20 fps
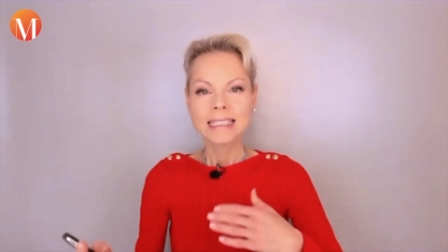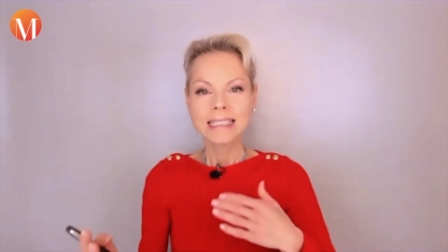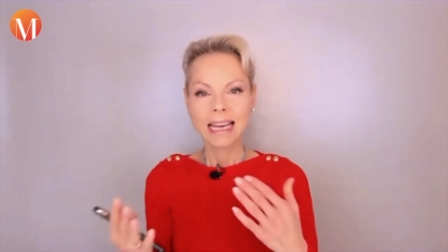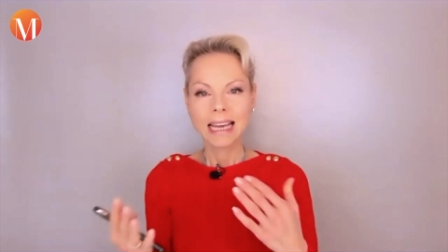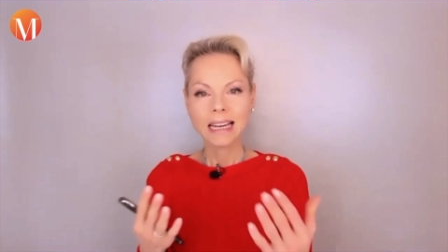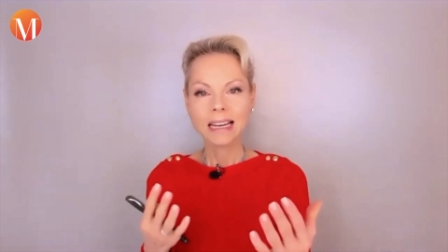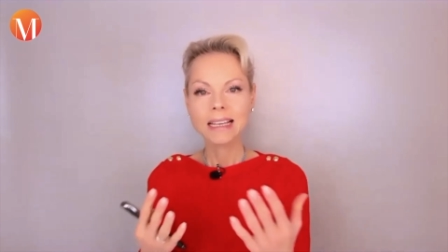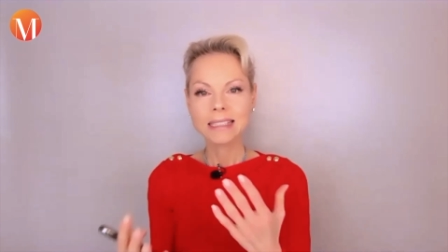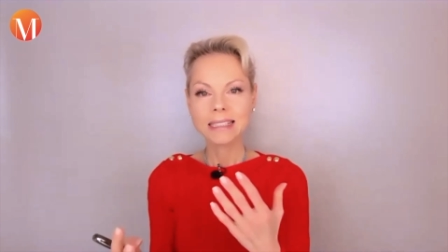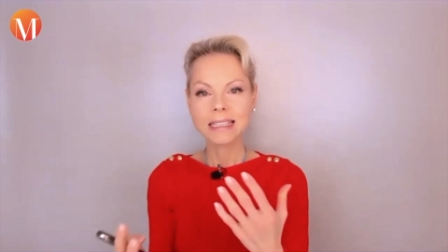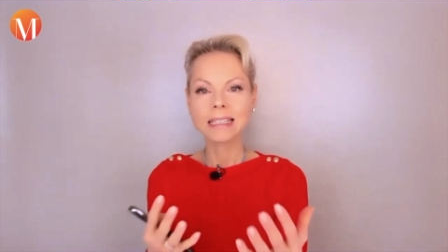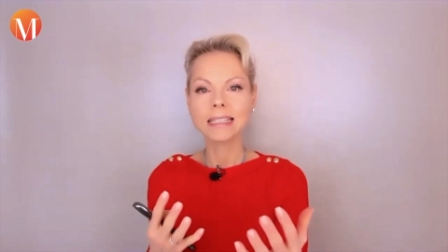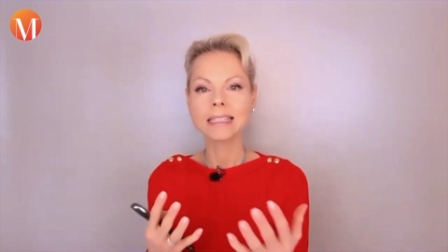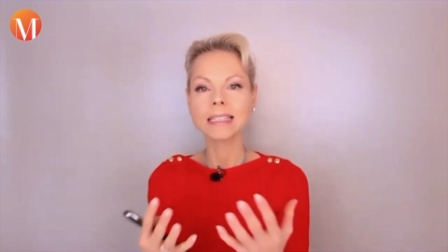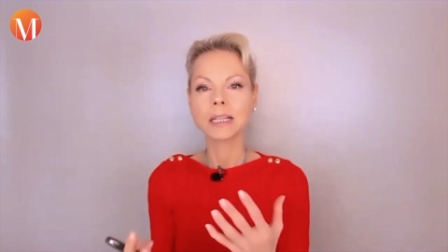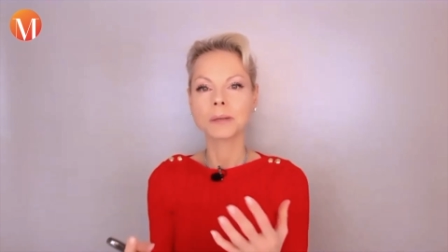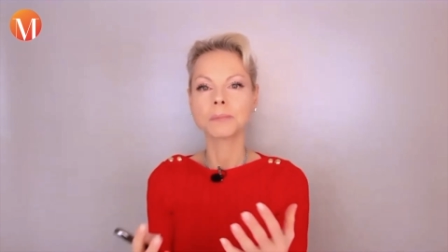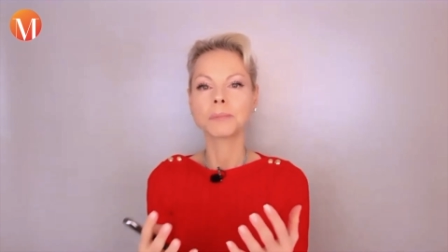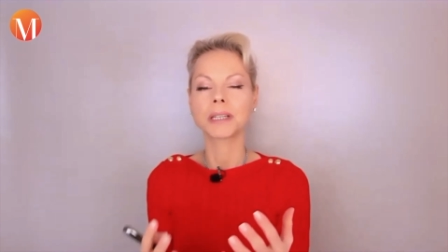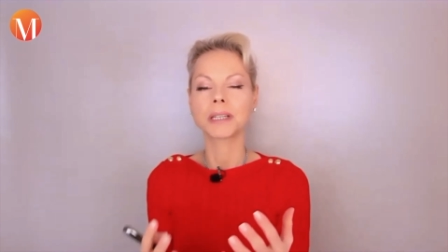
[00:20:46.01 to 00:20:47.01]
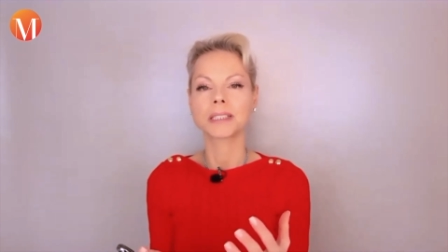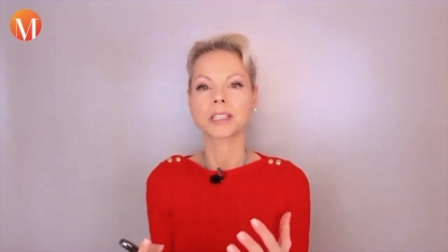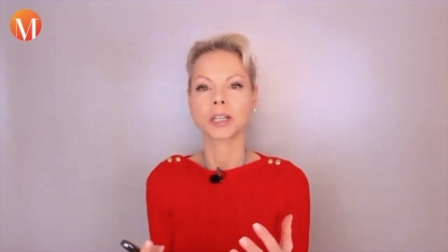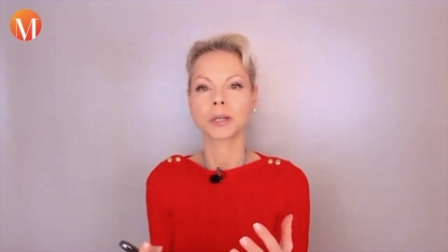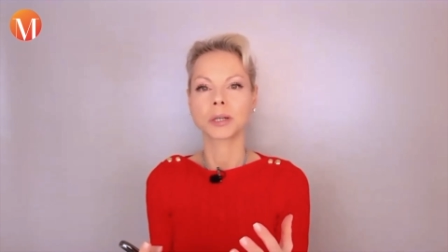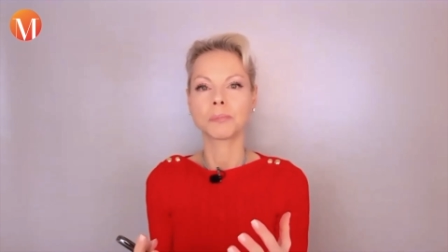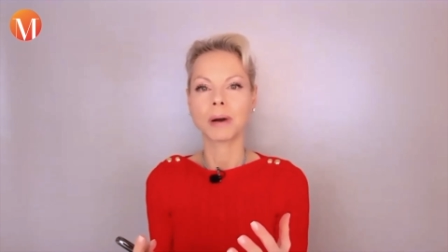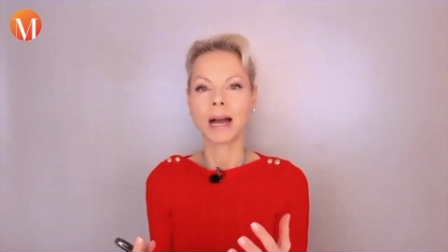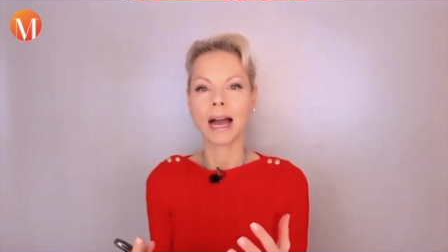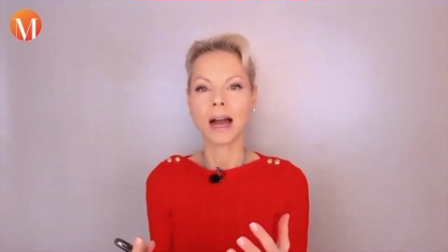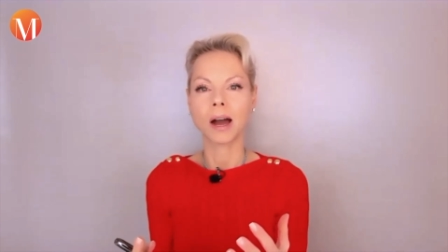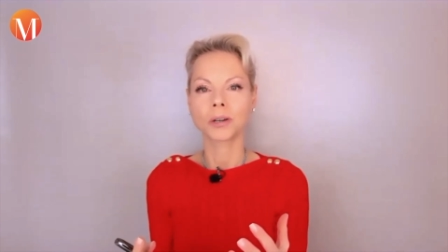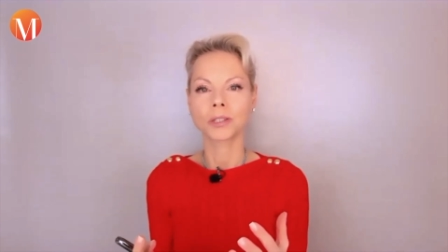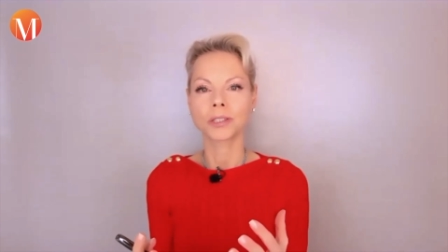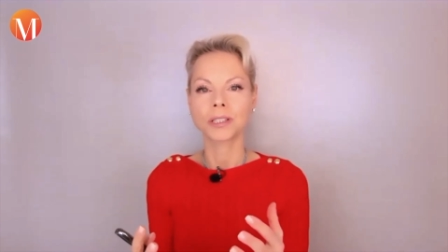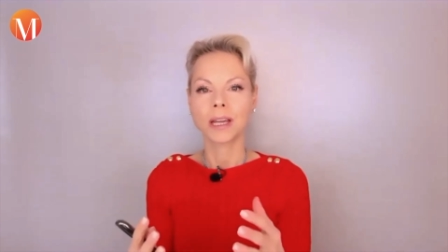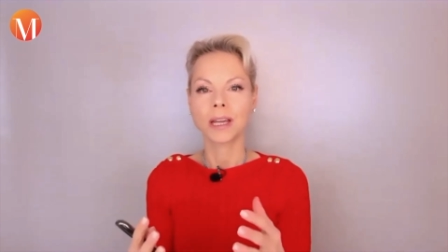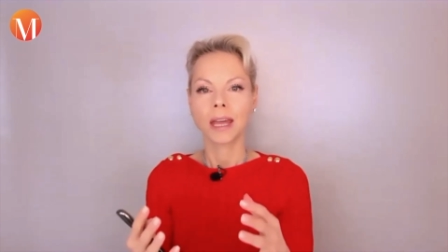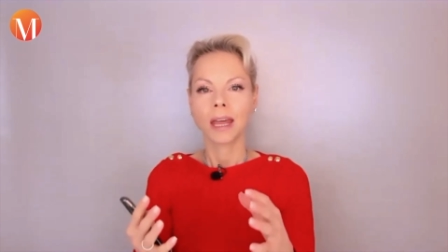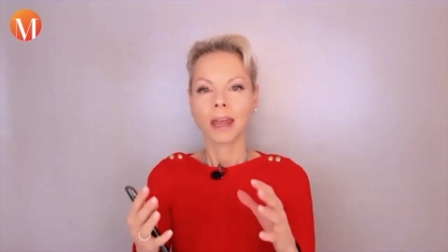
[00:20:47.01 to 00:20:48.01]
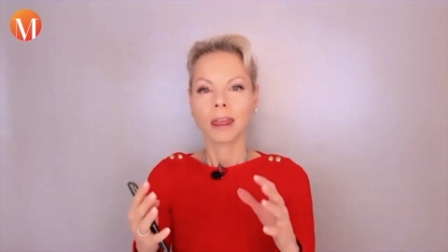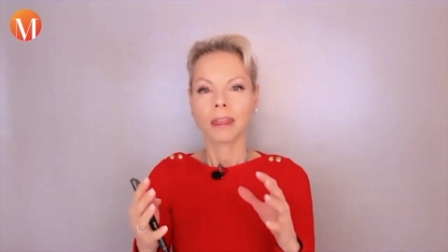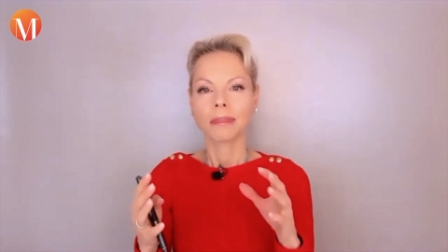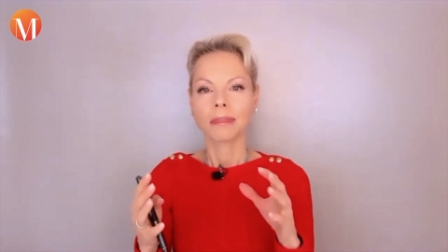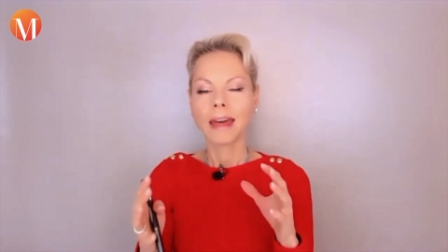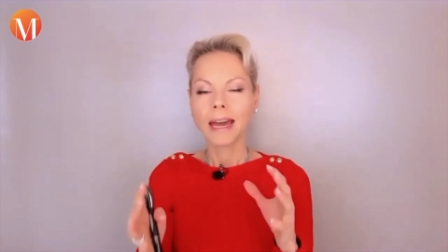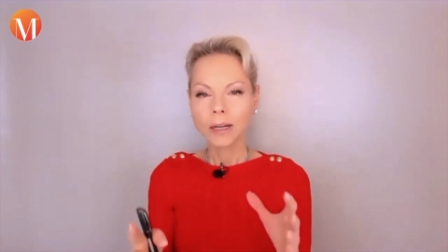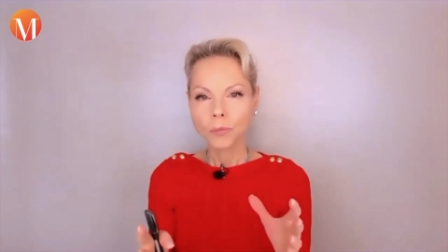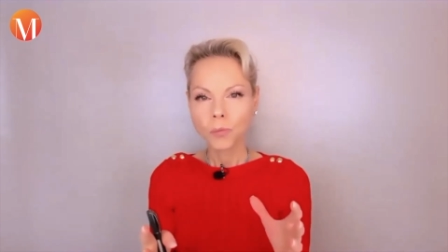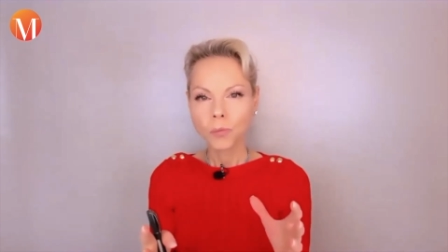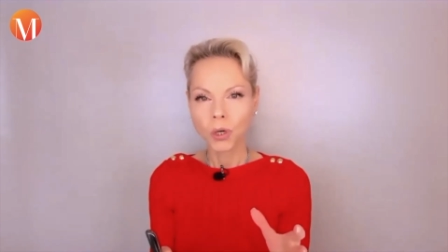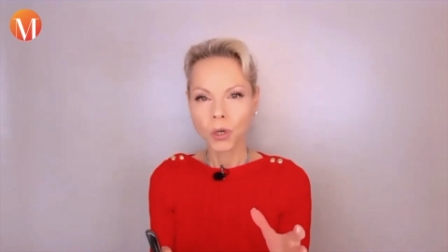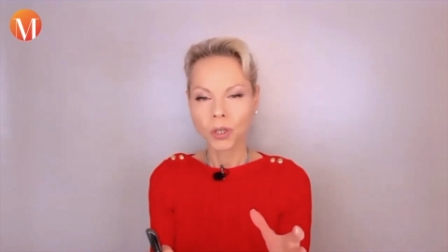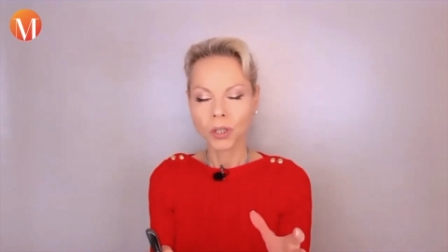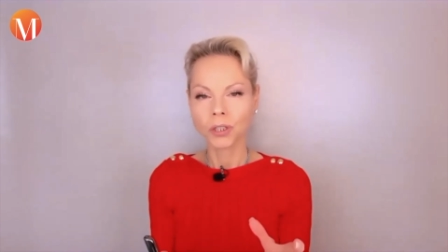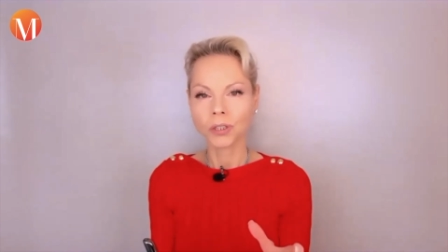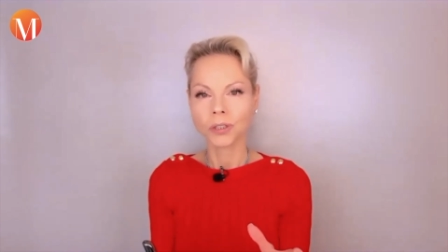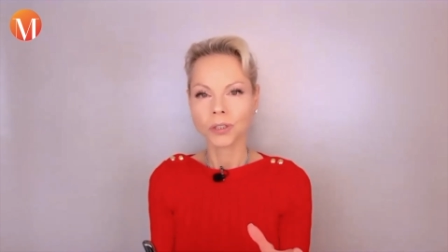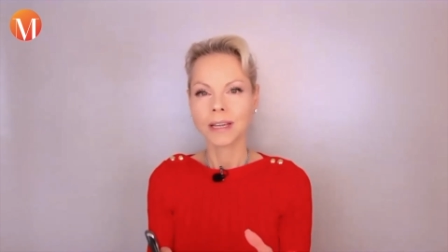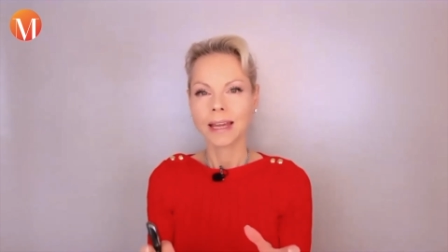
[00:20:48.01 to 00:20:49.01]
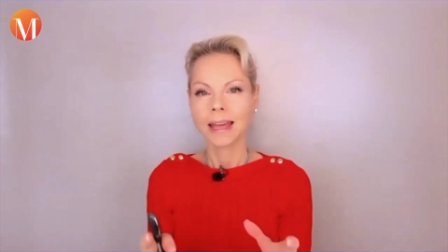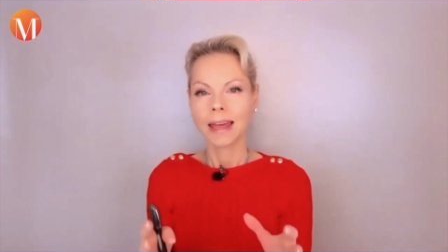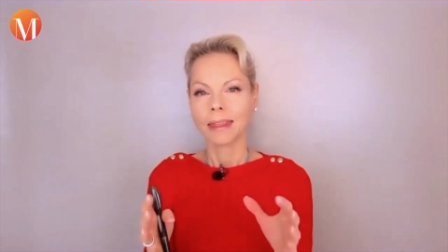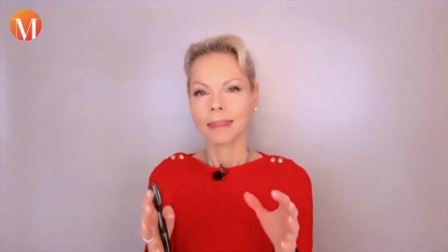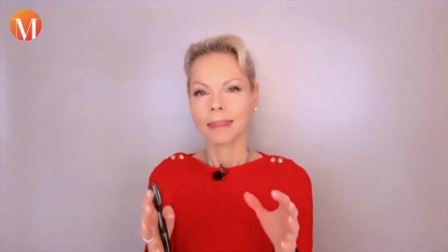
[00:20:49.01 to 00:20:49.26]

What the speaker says: Tell us a little bit about that world,